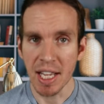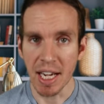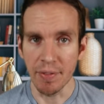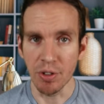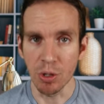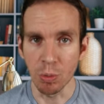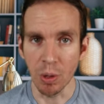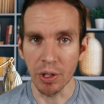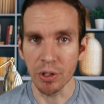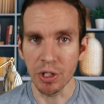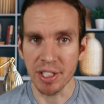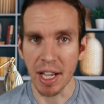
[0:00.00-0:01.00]
And if you'd
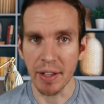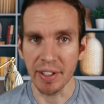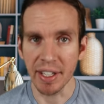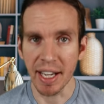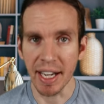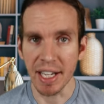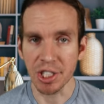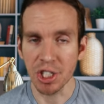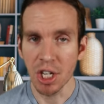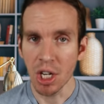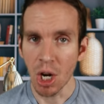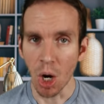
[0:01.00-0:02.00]
really just have the cash,
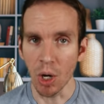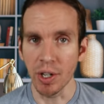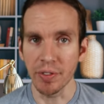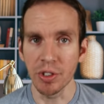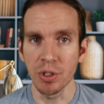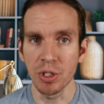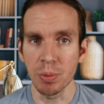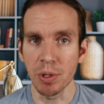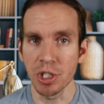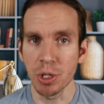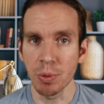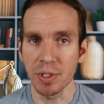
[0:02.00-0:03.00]
all you have to do is
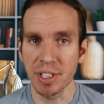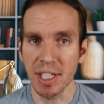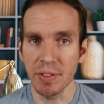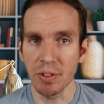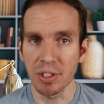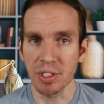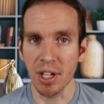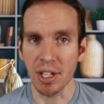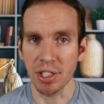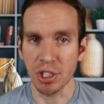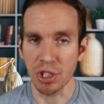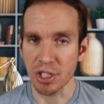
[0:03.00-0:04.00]
once you receive those
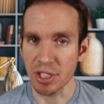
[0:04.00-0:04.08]
stocks, is